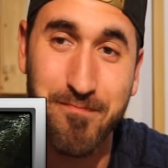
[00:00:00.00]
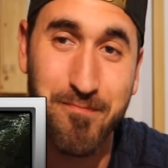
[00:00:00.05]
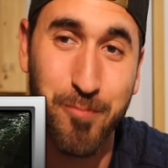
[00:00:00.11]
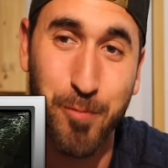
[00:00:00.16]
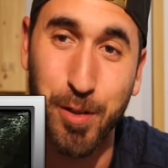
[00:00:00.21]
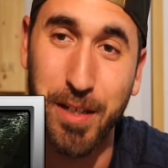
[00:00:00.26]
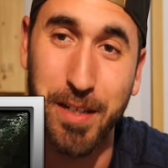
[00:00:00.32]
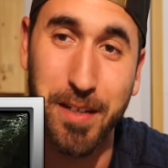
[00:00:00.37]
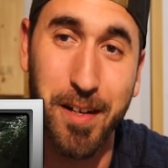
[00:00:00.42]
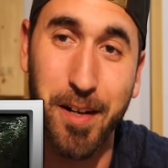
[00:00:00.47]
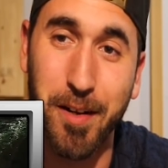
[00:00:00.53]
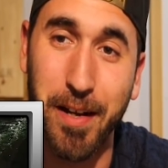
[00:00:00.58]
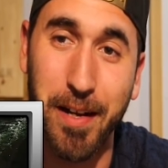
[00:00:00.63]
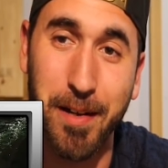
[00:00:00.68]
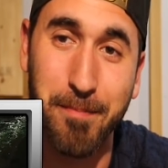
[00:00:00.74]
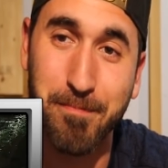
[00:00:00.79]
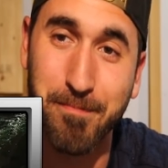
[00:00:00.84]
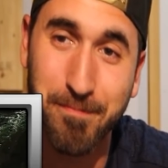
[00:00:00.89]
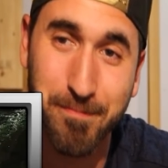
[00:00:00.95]
we're like,
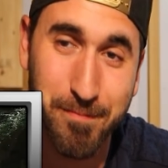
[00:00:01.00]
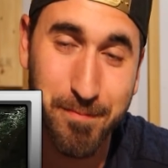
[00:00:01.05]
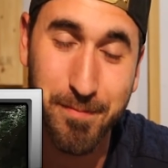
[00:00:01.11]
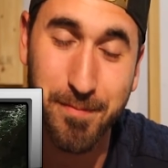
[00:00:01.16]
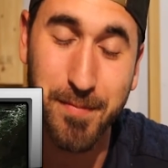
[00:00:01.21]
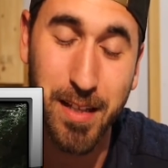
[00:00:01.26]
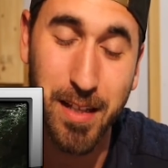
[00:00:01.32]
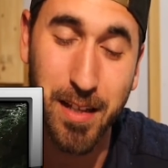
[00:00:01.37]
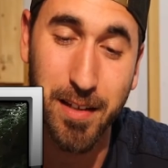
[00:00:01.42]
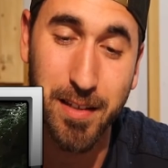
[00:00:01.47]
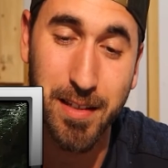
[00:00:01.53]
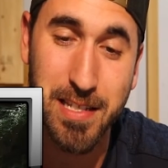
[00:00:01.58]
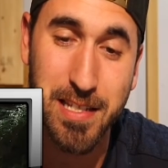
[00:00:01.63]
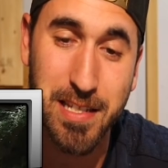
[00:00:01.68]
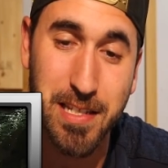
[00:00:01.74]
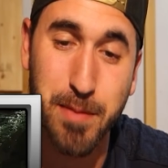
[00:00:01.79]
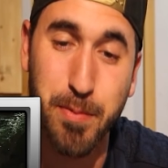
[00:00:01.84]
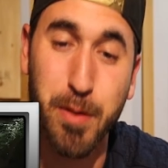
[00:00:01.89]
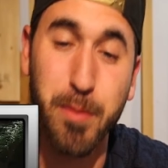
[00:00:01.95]
okay, this
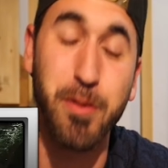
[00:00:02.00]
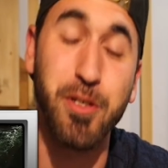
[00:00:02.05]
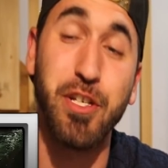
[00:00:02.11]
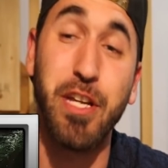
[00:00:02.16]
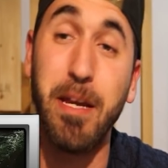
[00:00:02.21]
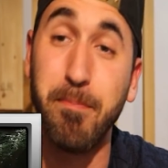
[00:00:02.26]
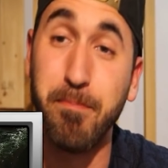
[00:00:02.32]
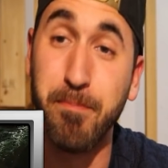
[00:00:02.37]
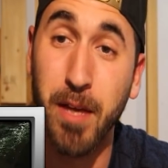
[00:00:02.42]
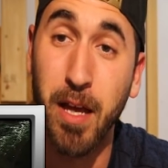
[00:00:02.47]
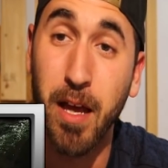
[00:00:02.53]
is pretty much game.